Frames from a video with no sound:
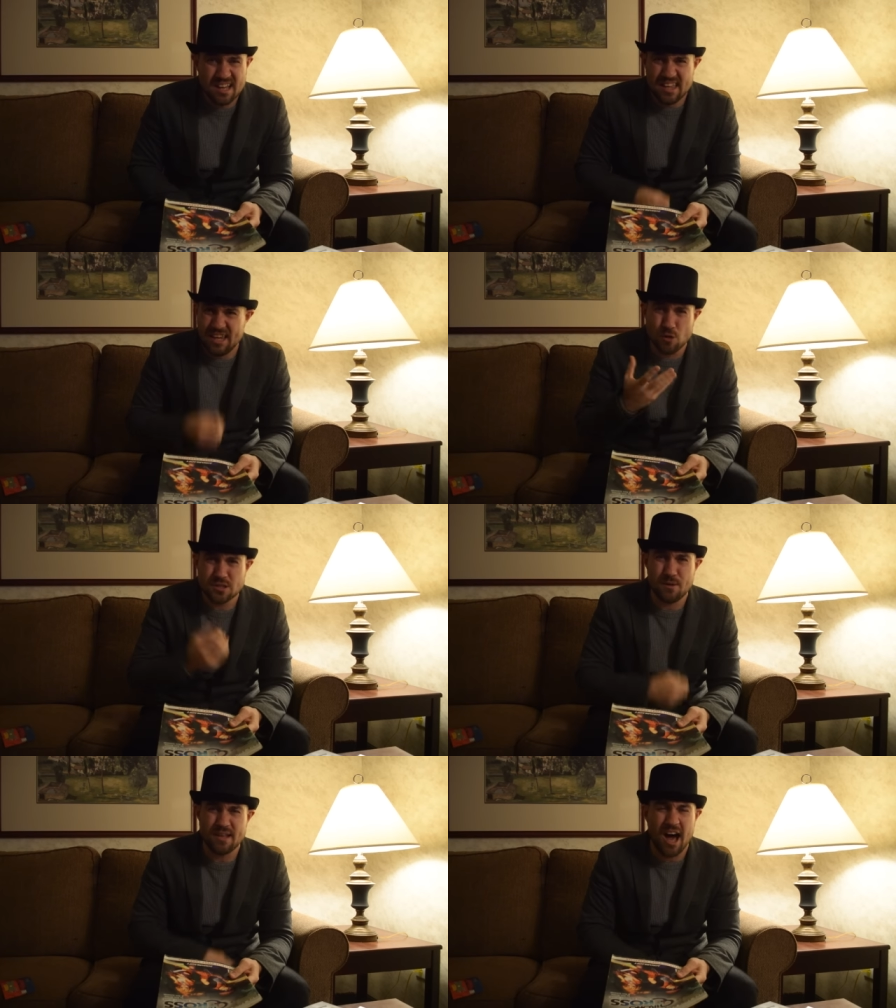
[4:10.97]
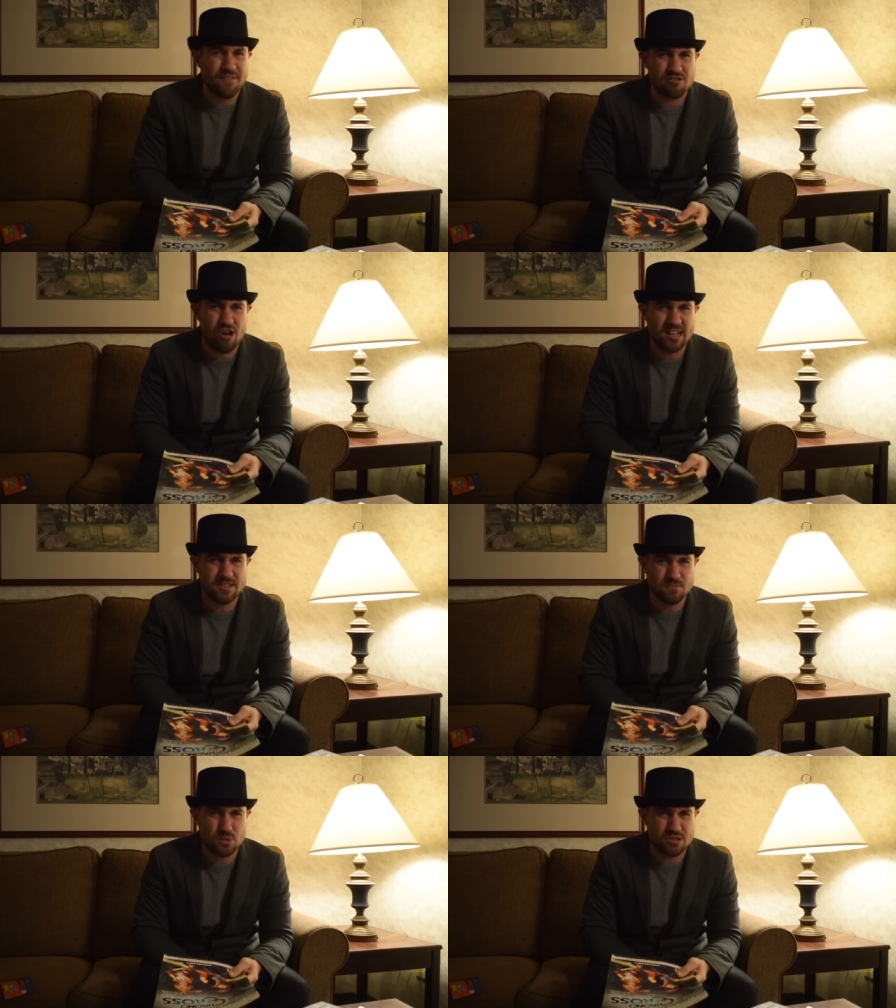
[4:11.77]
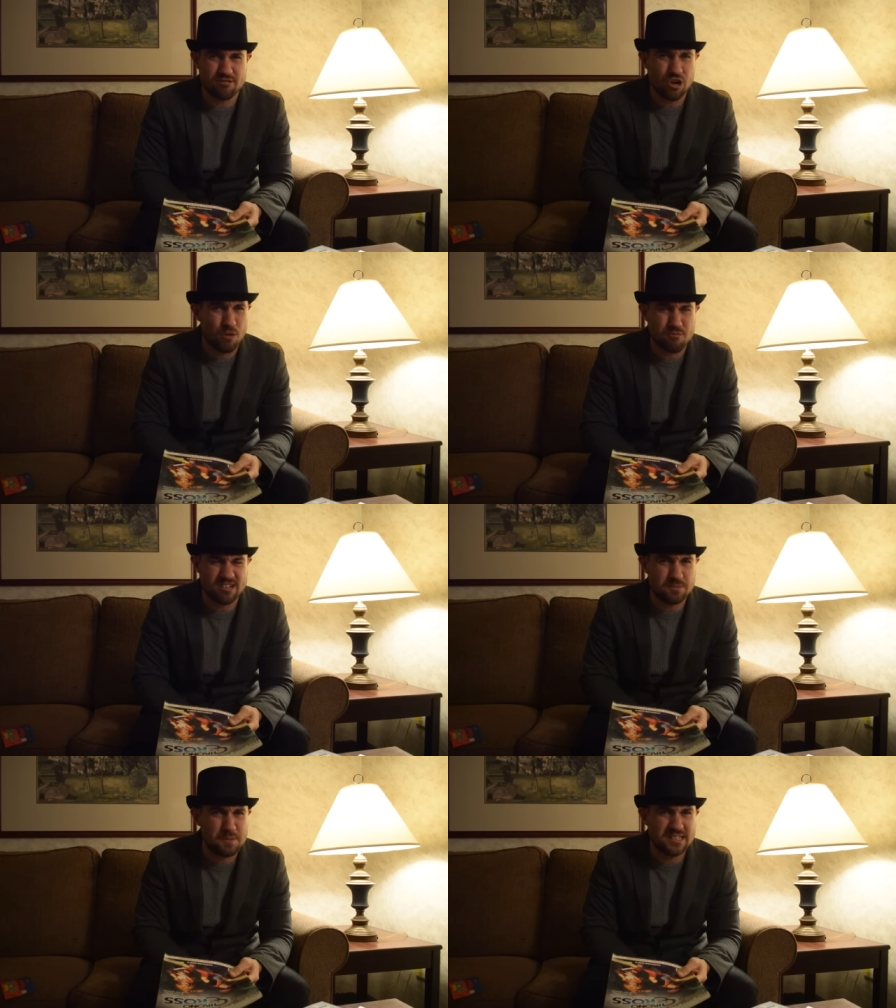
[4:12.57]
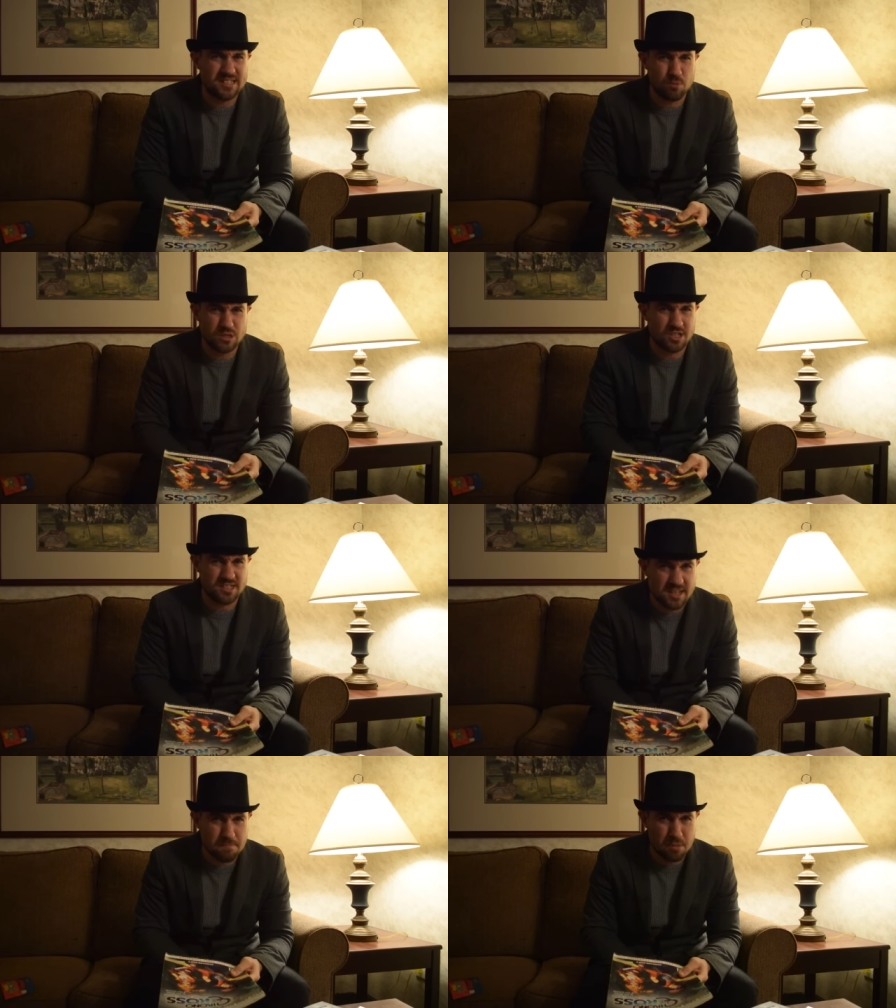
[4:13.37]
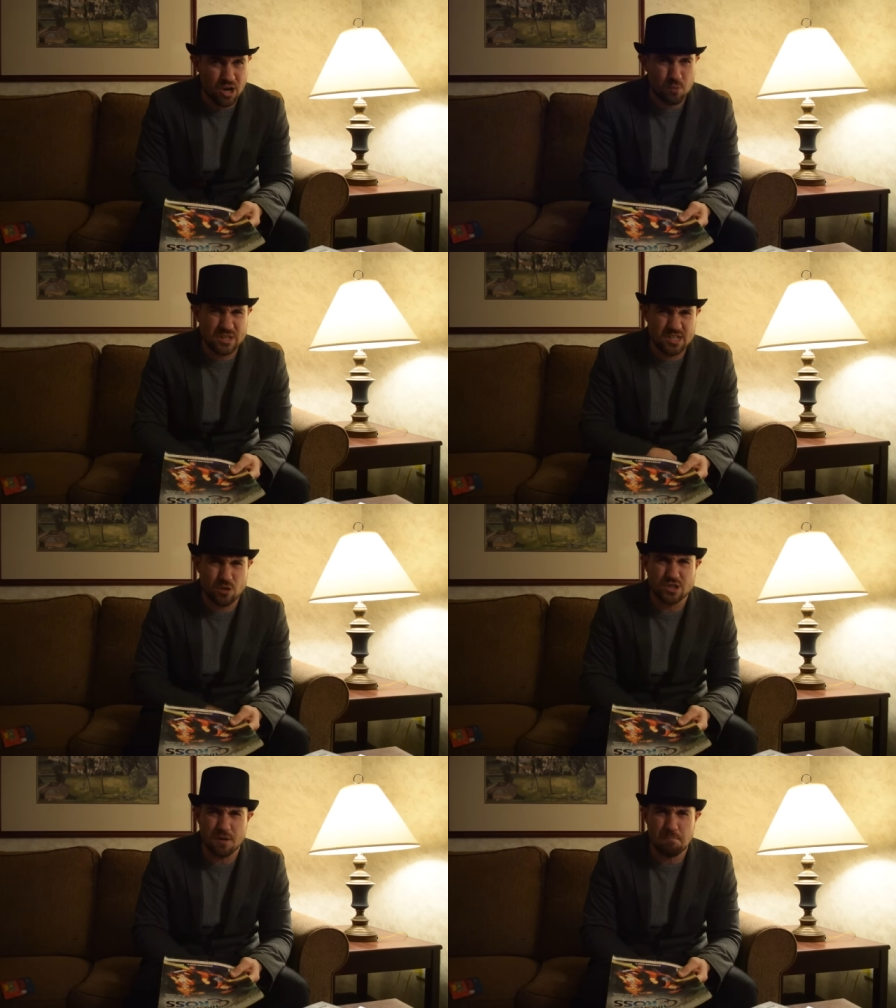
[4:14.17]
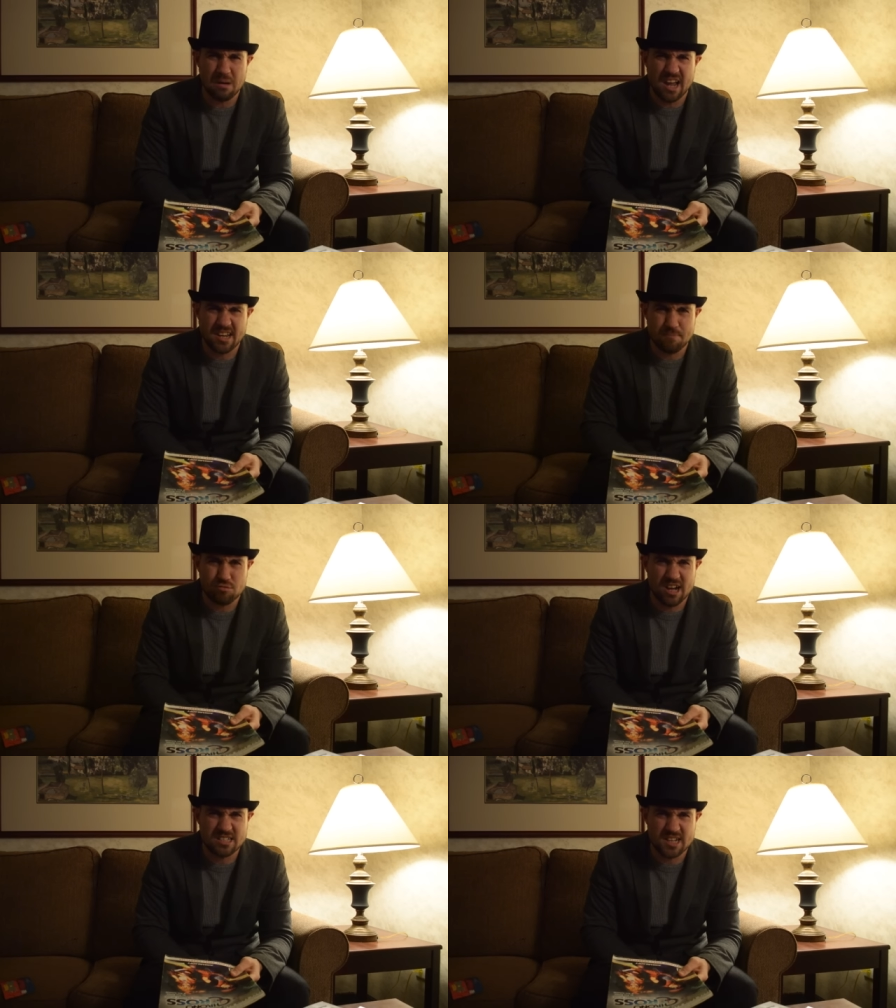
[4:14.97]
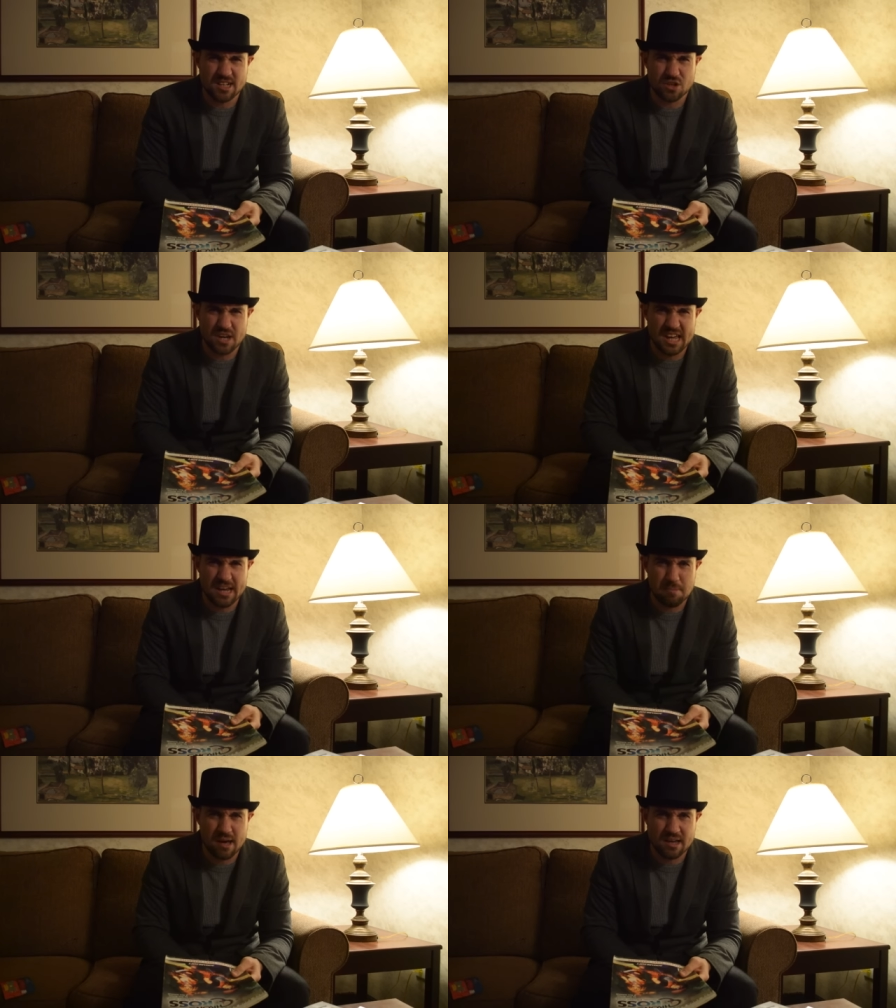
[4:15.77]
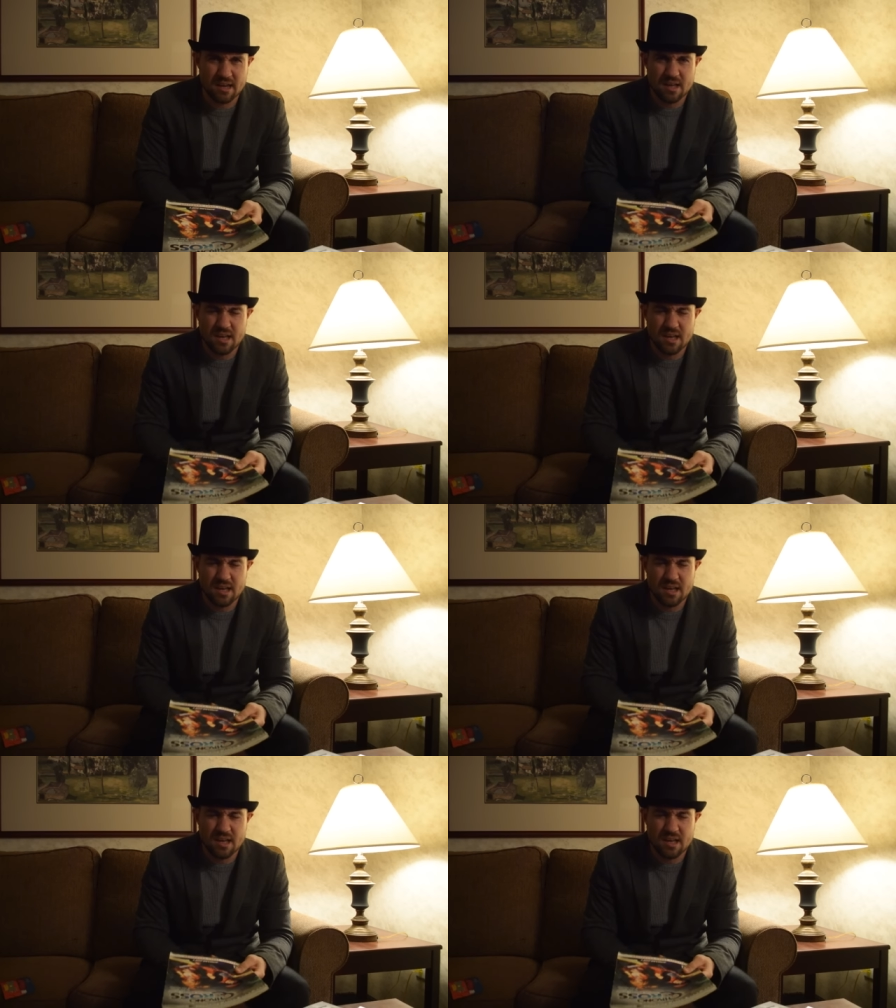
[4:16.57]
He also had other items which were a lot more expensive, which I didn't buy, which he also bloody price checked on eBay.